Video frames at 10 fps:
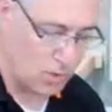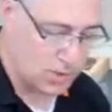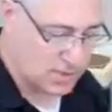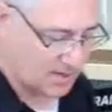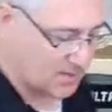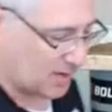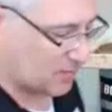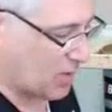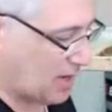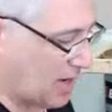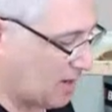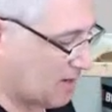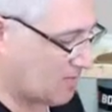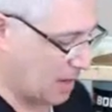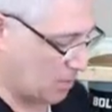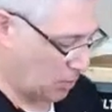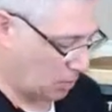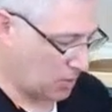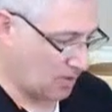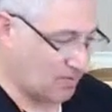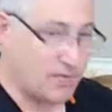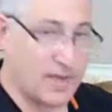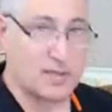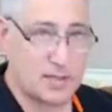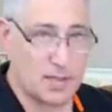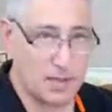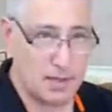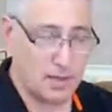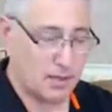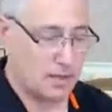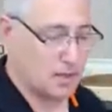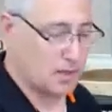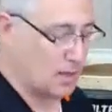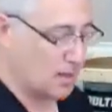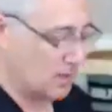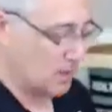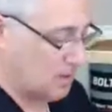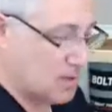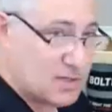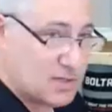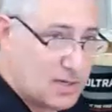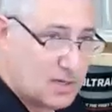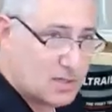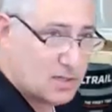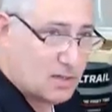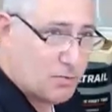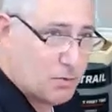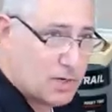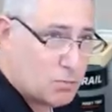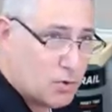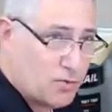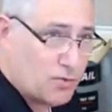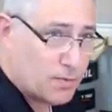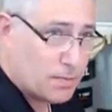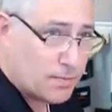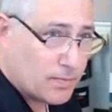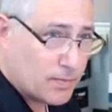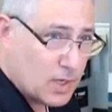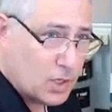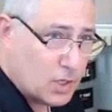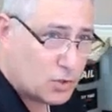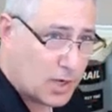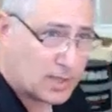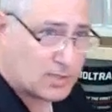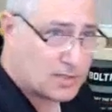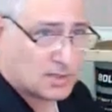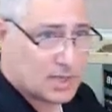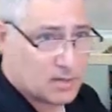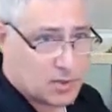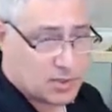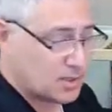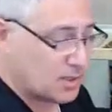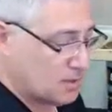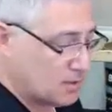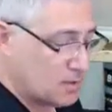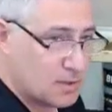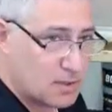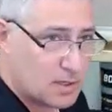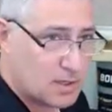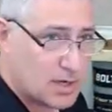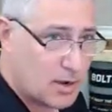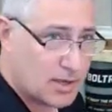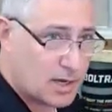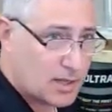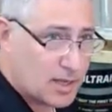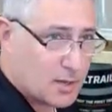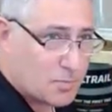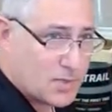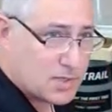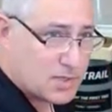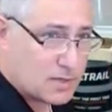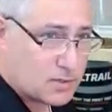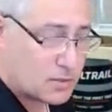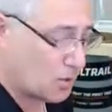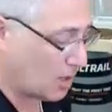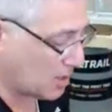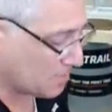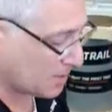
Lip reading: Once I've got that end of that bolt rail fixed, this end is still free to move. So I can still get this in. Now I'm going to line up this end. So all